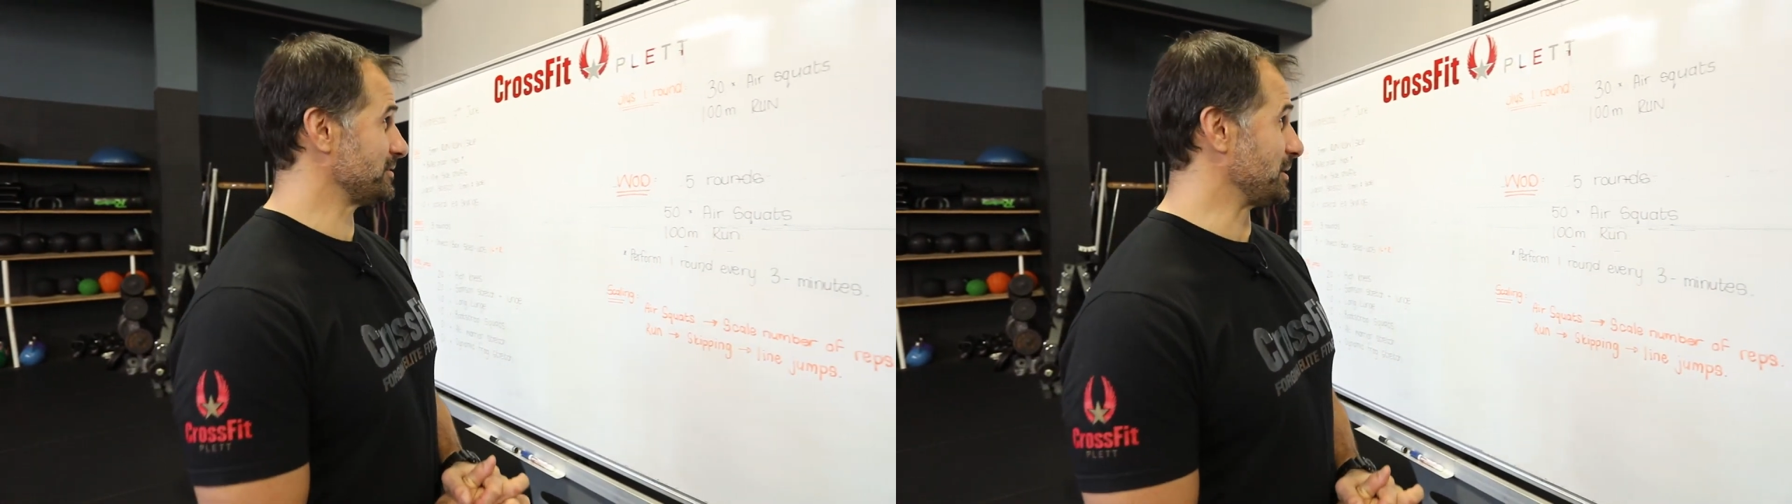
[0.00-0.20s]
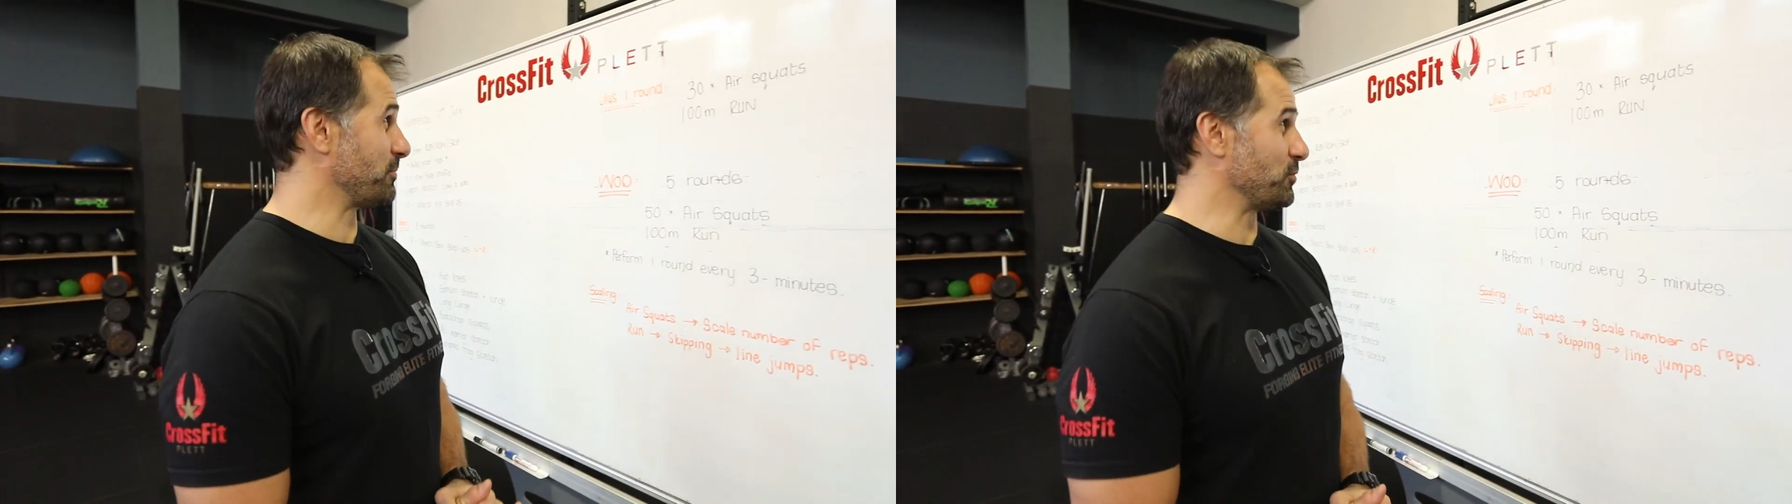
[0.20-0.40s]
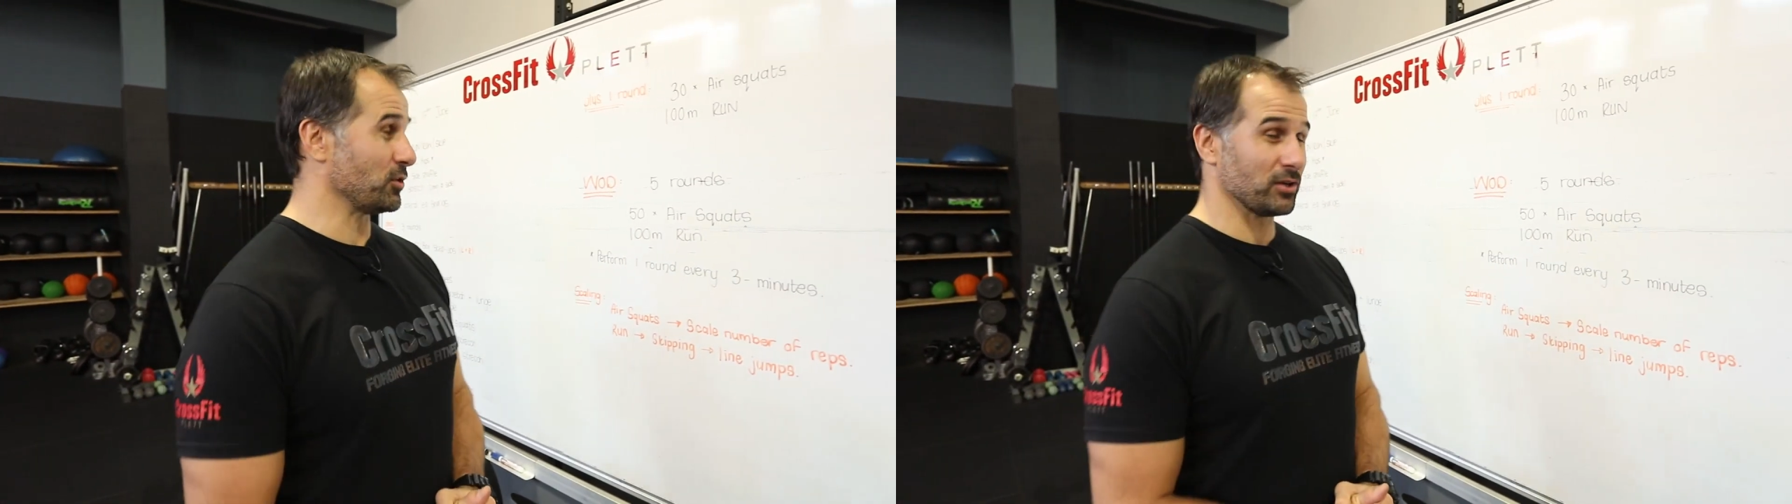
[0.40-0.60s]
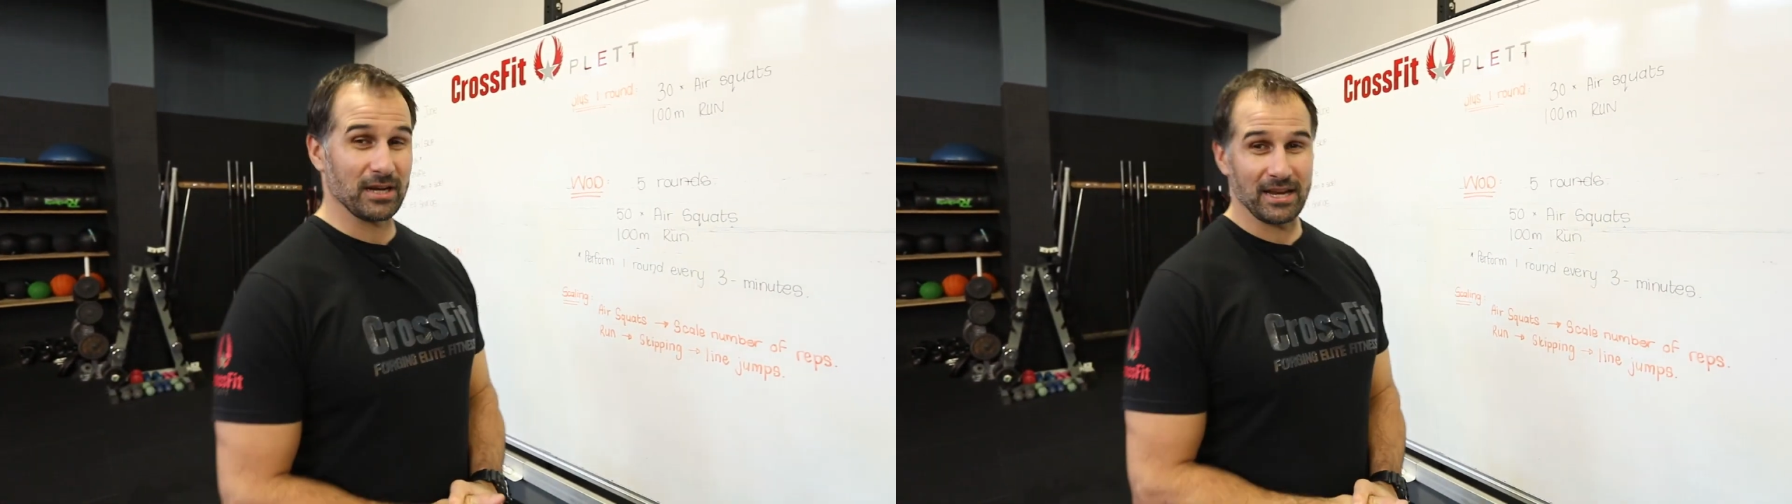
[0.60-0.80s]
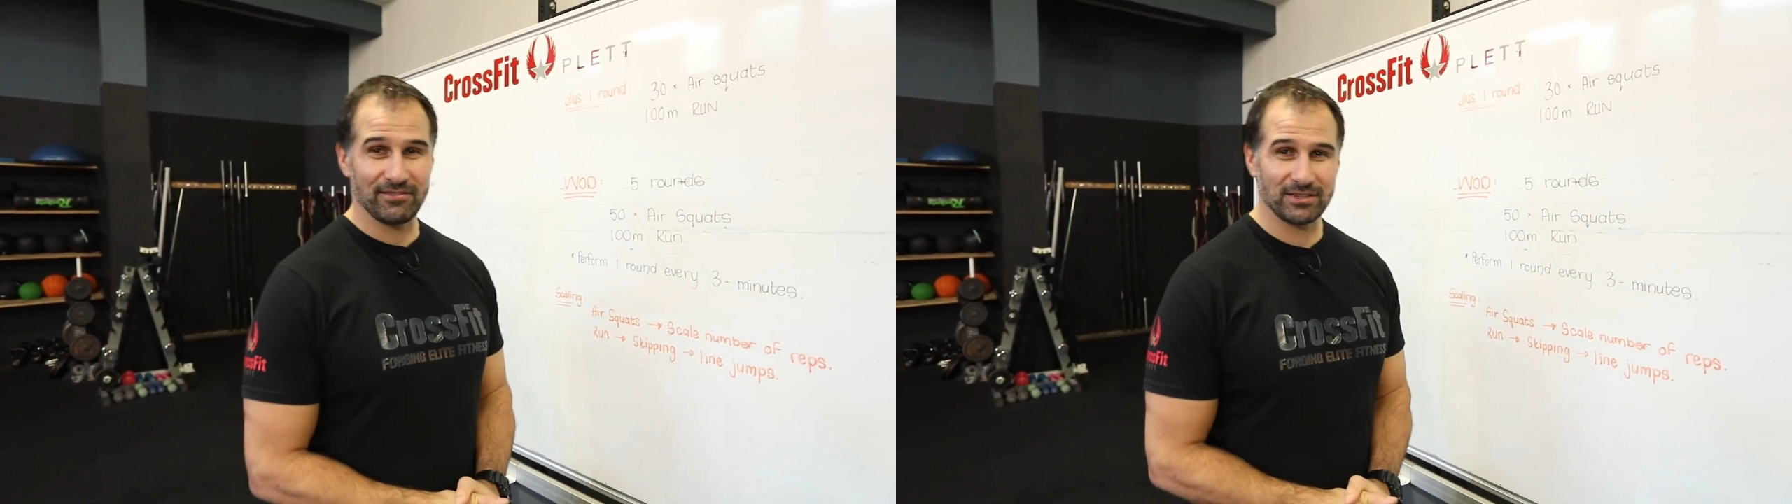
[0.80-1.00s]
Some of you are going to
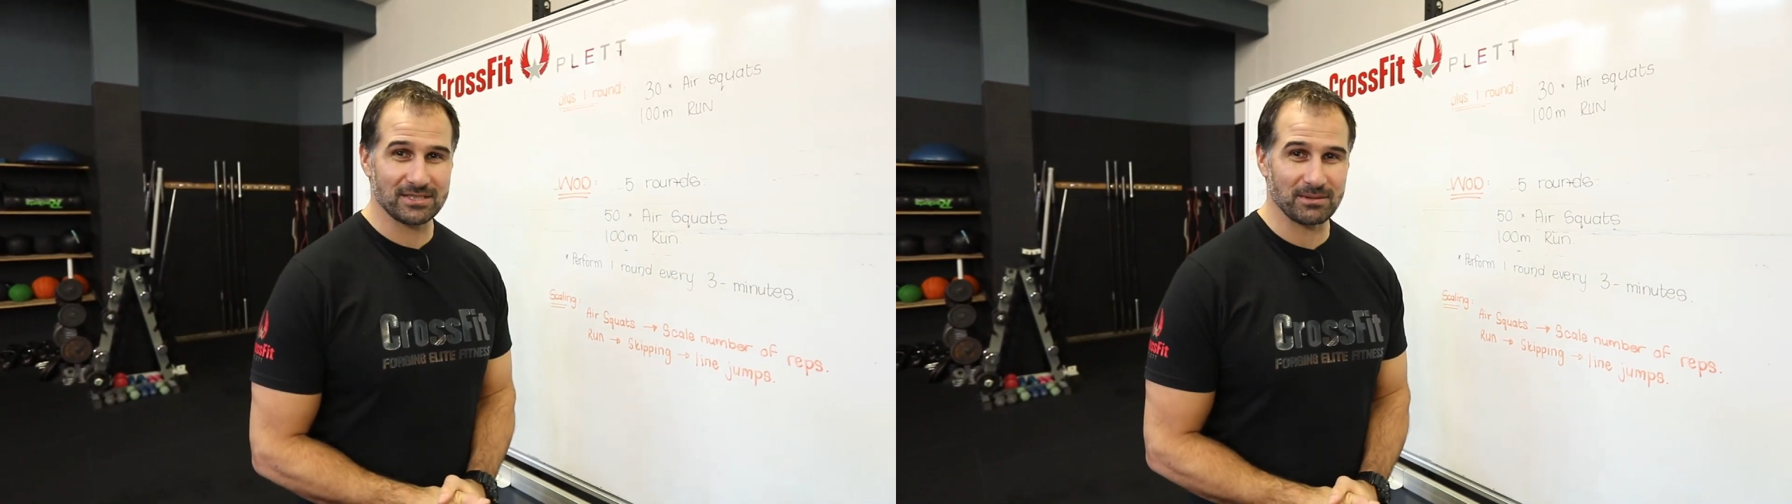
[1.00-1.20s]
love it.